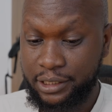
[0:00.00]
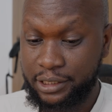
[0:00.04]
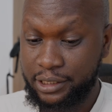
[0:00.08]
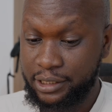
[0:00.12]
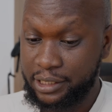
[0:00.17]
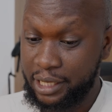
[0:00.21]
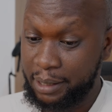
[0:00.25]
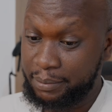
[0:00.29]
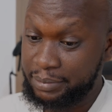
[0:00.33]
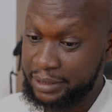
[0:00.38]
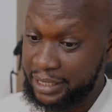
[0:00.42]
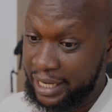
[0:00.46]

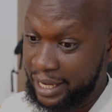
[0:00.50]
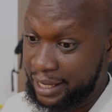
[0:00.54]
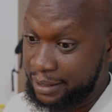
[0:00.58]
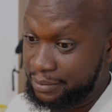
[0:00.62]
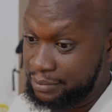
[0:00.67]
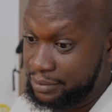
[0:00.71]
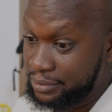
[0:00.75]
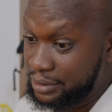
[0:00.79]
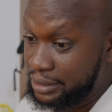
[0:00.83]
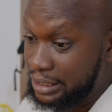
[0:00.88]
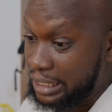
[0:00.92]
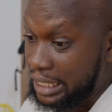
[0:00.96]

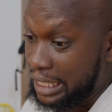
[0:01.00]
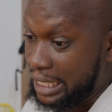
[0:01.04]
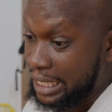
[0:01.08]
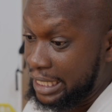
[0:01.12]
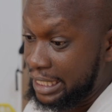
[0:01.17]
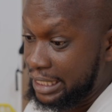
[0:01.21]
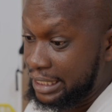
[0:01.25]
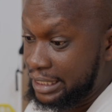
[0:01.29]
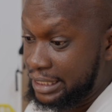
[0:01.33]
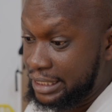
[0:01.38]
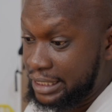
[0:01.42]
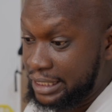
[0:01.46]
Sometimes
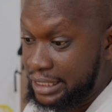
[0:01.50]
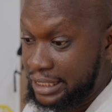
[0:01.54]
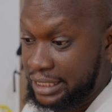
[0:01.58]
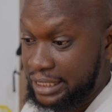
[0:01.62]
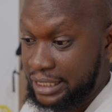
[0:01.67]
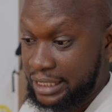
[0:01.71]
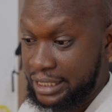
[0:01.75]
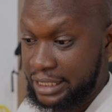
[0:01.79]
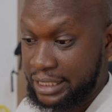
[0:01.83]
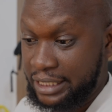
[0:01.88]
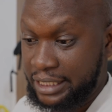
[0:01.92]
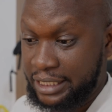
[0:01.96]
it
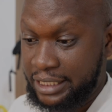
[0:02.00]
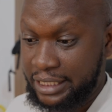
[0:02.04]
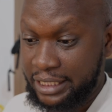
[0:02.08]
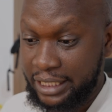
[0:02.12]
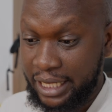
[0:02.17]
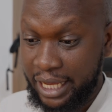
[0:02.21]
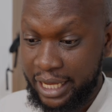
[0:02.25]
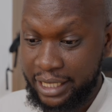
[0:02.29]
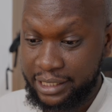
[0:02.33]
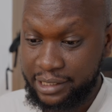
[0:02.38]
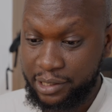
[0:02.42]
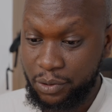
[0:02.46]

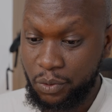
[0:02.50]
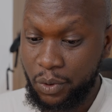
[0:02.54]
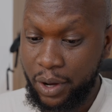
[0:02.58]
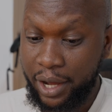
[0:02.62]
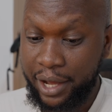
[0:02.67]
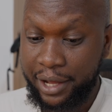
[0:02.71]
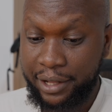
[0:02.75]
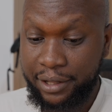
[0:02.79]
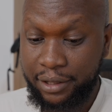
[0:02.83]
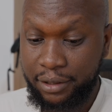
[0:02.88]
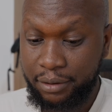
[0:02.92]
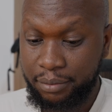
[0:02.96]
takes a
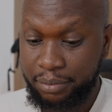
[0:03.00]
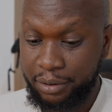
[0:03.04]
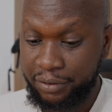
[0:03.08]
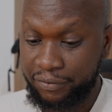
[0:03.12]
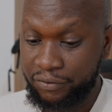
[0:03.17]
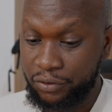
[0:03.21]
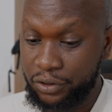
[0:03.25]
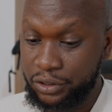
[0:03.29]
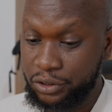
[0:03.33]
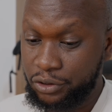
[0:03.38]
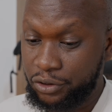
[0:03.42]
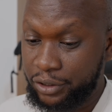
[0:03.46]
while
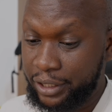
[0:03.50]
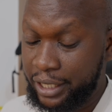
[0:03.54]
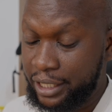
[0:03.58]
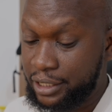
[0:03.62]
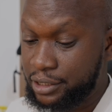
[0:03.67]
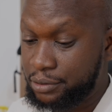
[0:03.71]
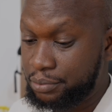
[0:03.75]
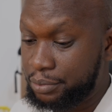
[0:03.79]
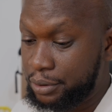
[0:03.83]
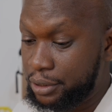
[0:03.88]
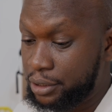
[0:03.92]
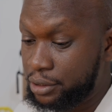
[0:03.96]
before it
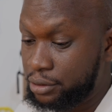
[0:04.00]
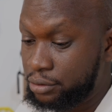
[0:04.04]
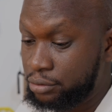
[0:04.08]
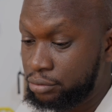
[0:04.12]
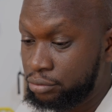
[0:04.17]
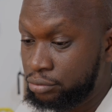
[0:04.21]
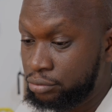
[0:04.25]
connects, but